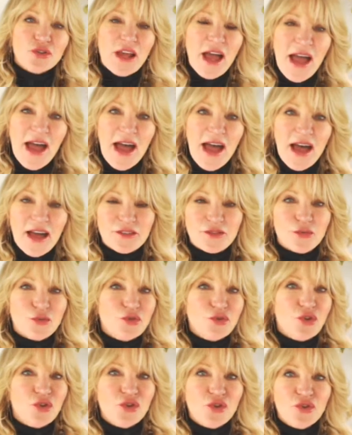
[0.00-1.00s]
task when
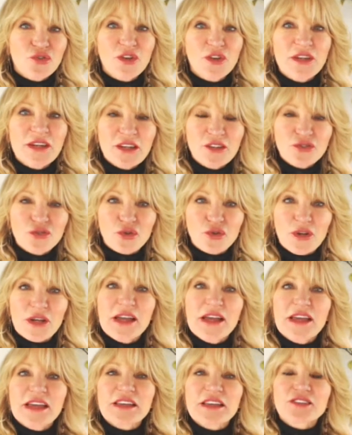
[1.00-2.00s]
you're using history
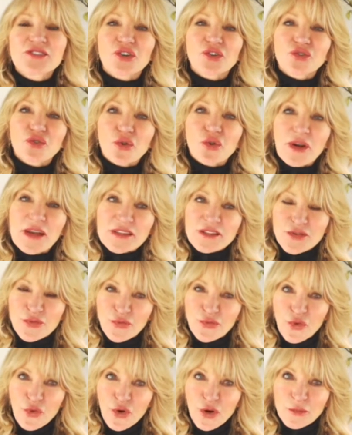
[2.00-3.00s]
is to
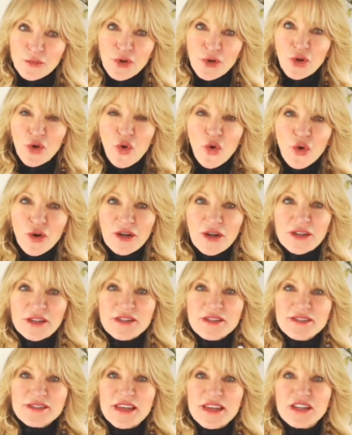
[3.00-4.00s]
transform your
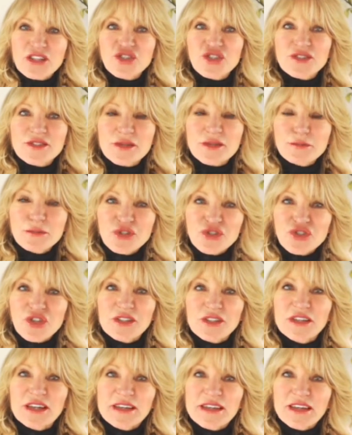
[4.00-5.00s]
organization's
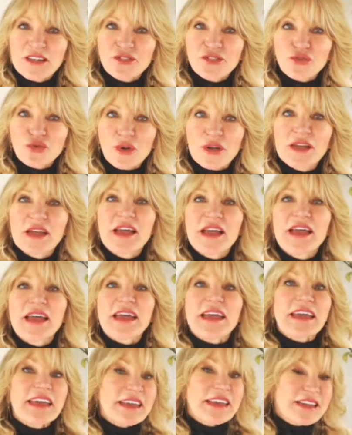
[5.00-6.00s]
mission and history
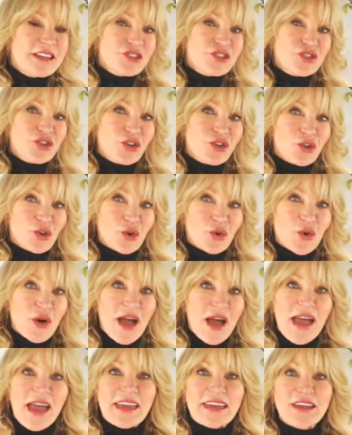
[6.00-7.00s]
into
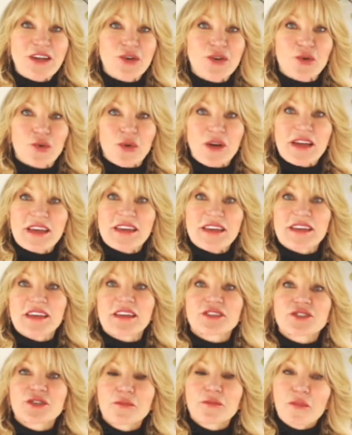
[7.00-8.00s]
a great
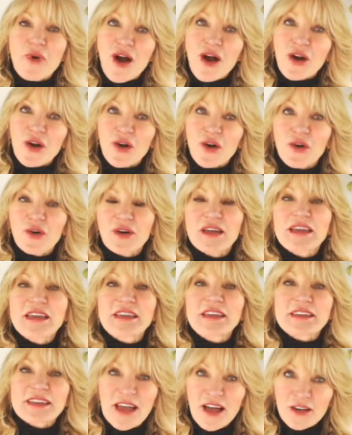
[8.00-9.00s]
tomorrow
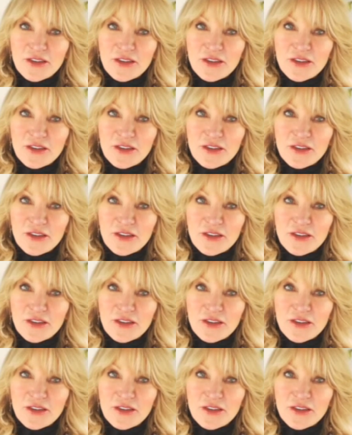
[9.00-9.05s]
in